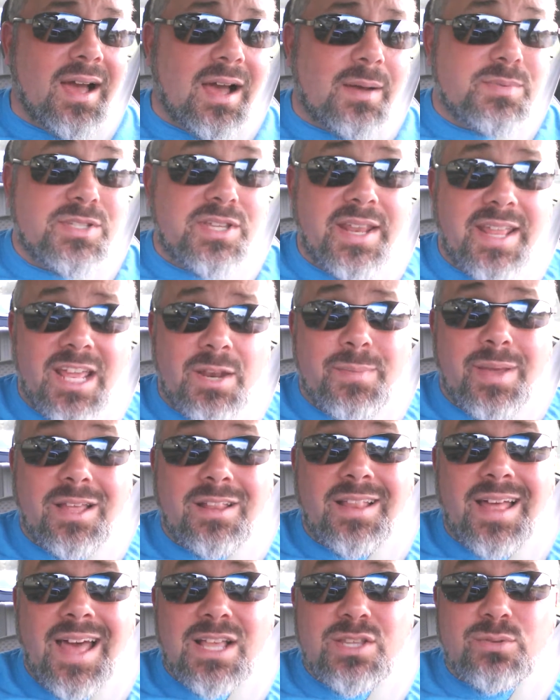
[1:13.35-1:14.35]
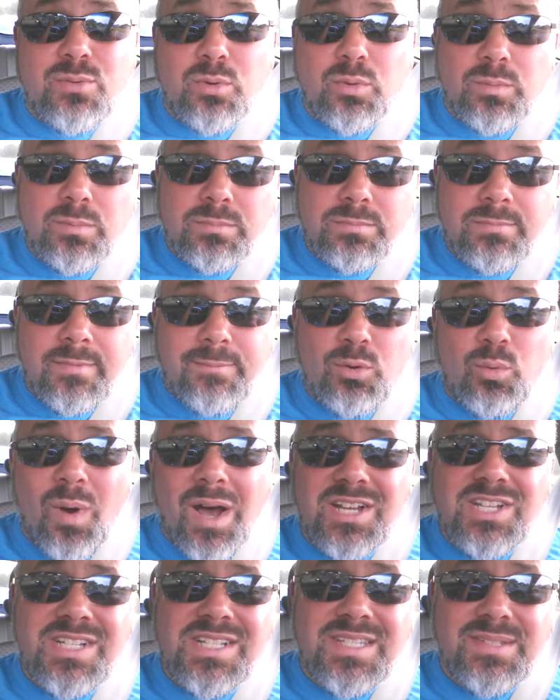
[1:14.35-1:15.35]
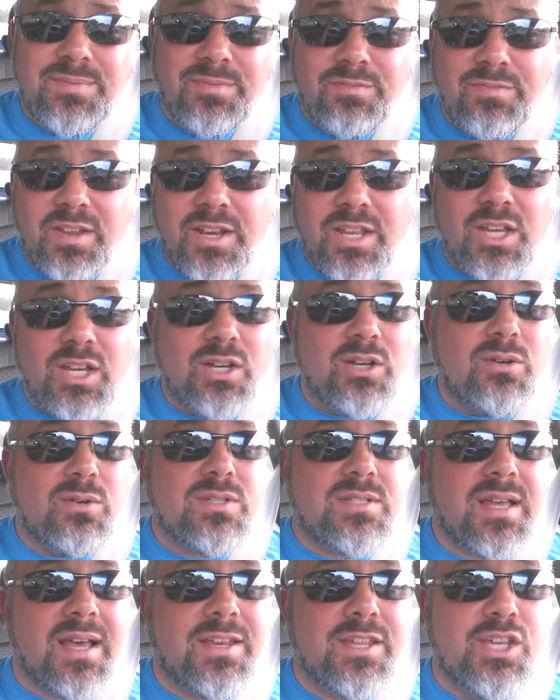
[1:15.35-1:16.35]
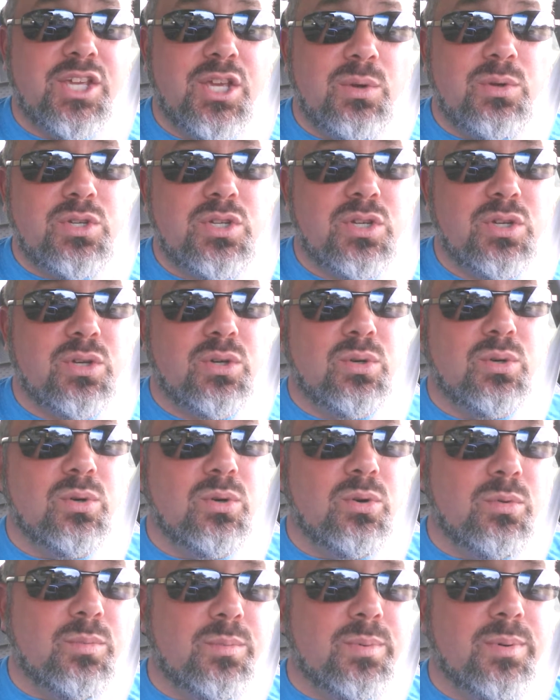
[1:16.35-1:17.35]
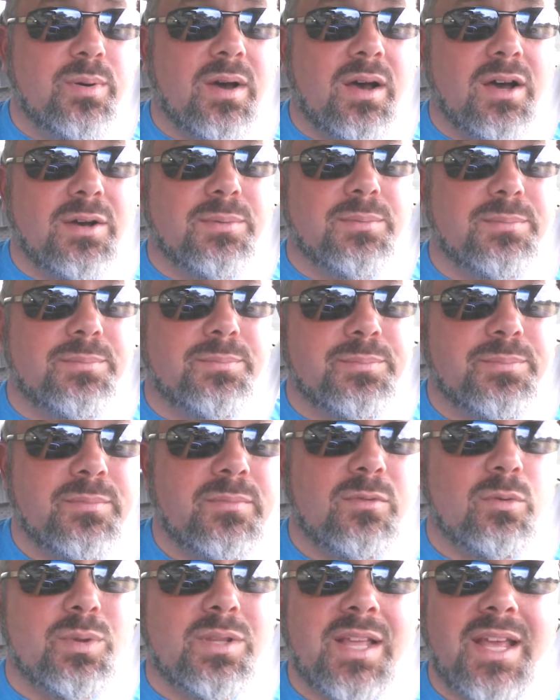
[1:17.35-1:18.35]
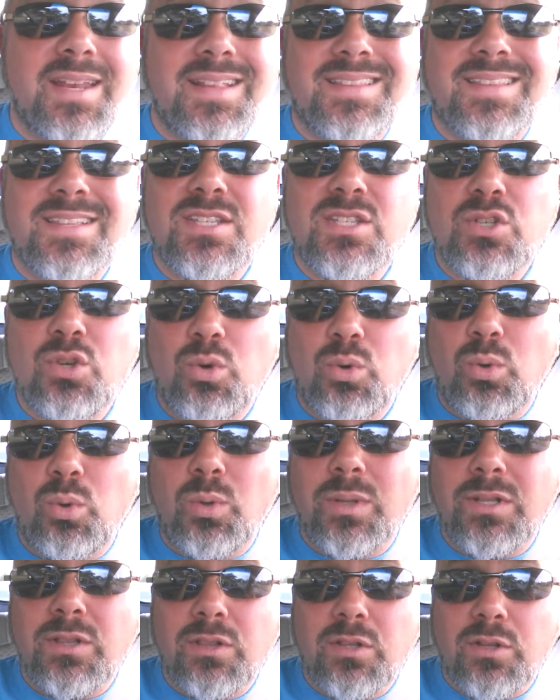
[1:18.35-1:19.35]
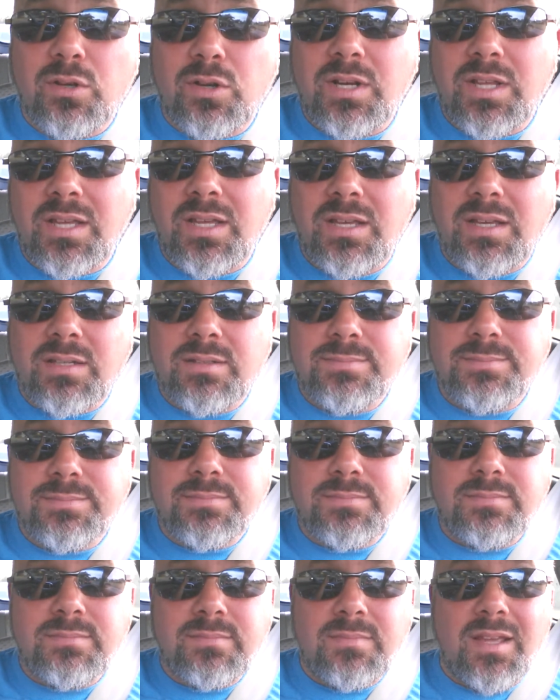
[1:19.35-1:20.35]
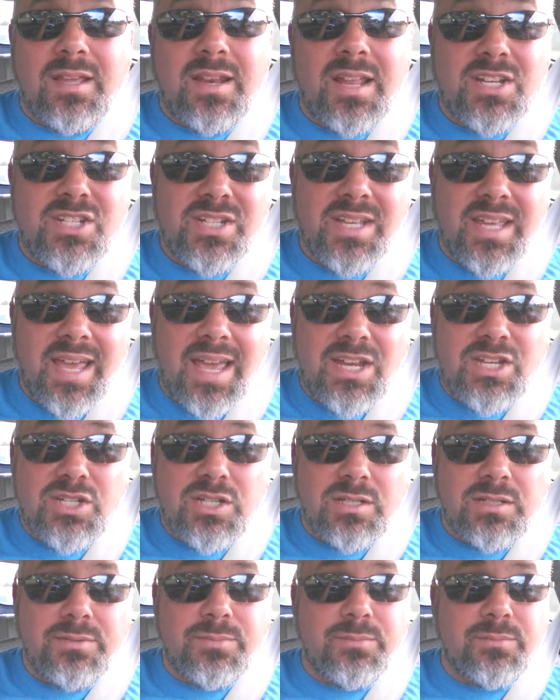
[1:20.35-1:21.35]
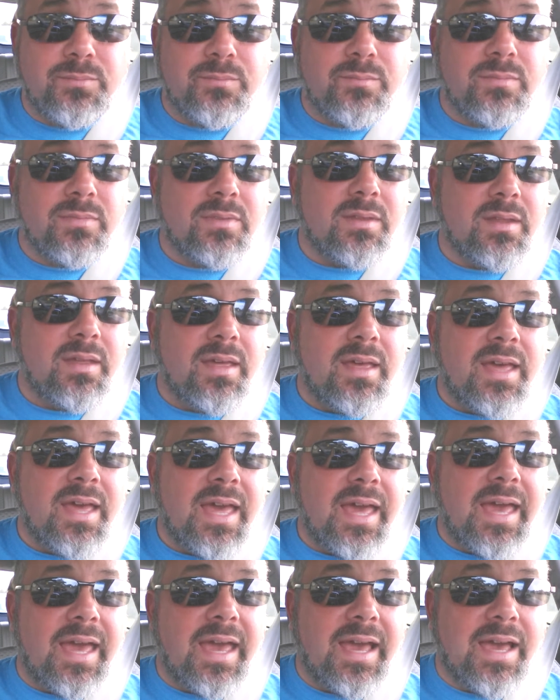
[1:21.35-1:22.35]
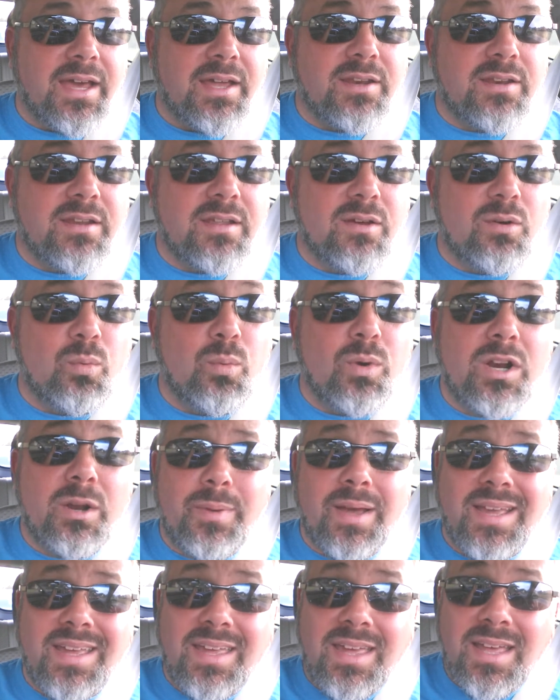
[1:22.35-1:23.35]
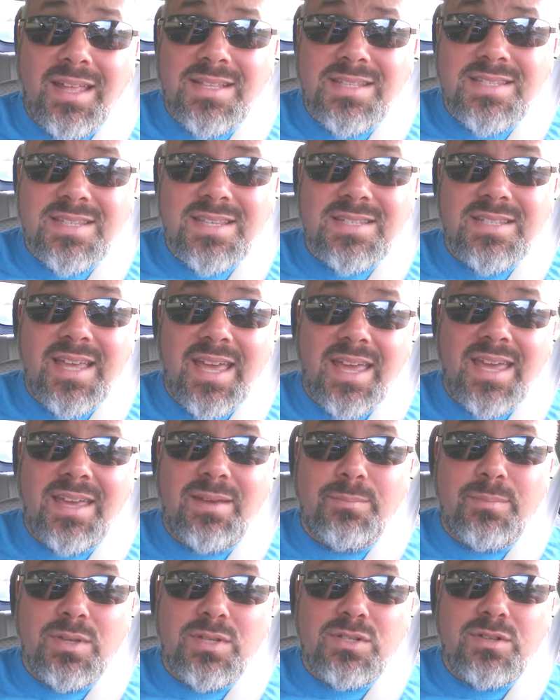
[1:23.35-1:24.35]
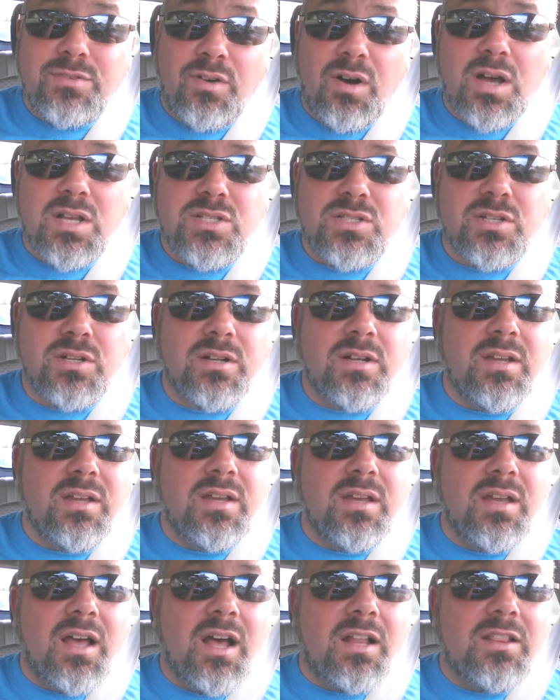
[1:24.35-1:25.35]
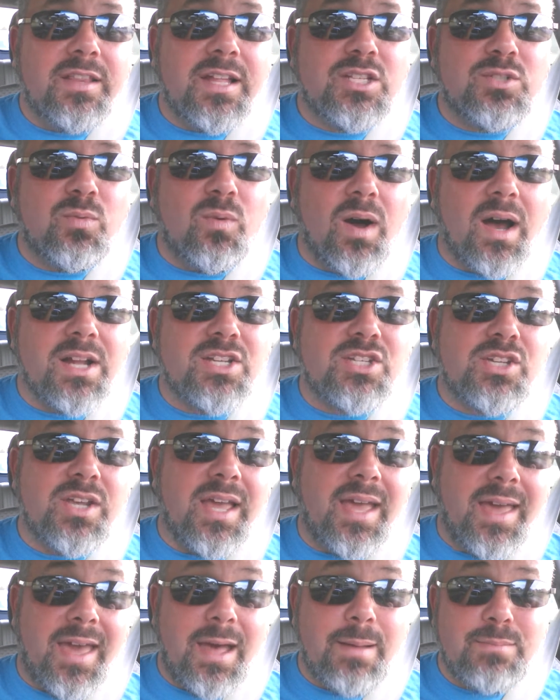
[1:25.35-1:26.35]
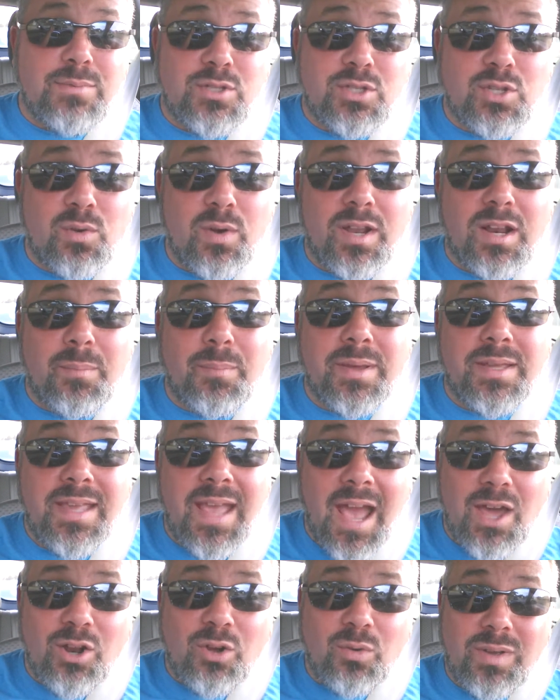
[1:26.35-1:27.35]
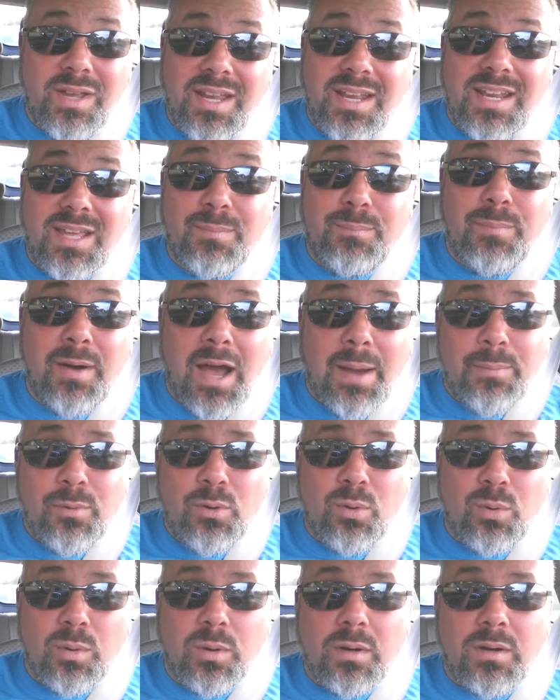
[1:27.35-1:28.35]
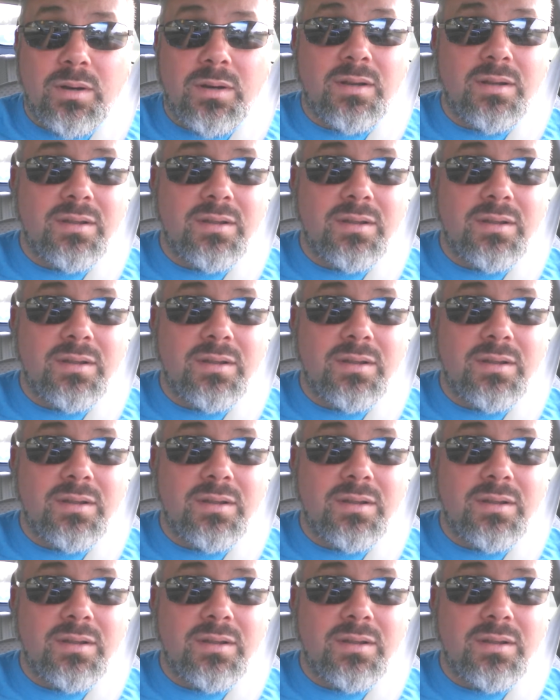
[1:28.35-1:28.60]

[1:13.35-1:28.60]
I'm sitting in my classroom. I'm watching some videos on YouTube related to school and learning and education. And one of my kids says, "Hey, Mr. Foster, let's watch Hamster on a Piano Eating Popcorn."